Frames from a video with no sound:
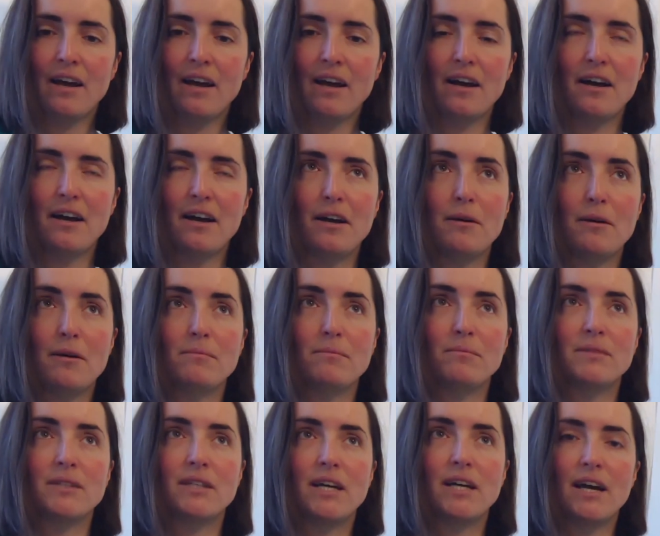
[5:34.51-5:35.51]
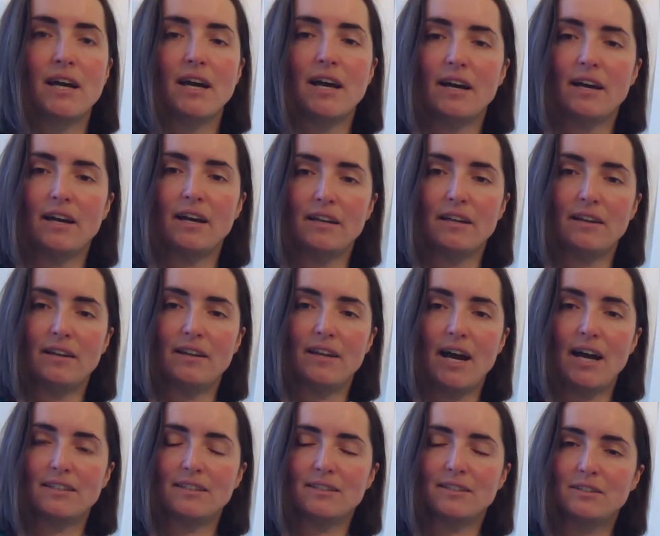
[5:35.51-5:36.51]
And
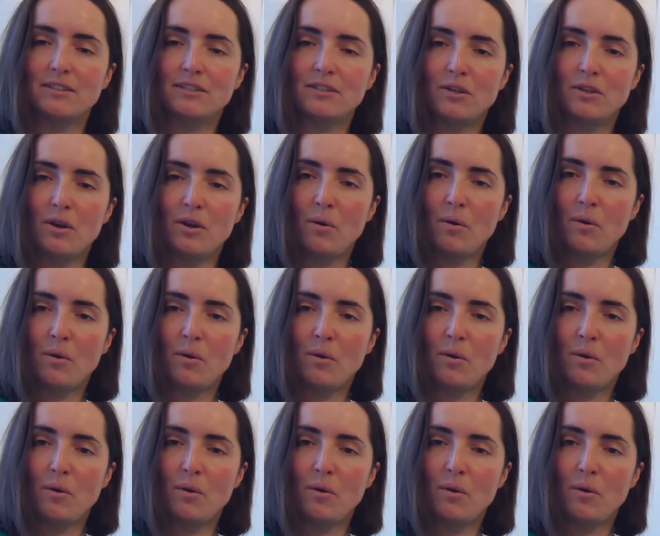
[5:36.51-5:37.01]
that's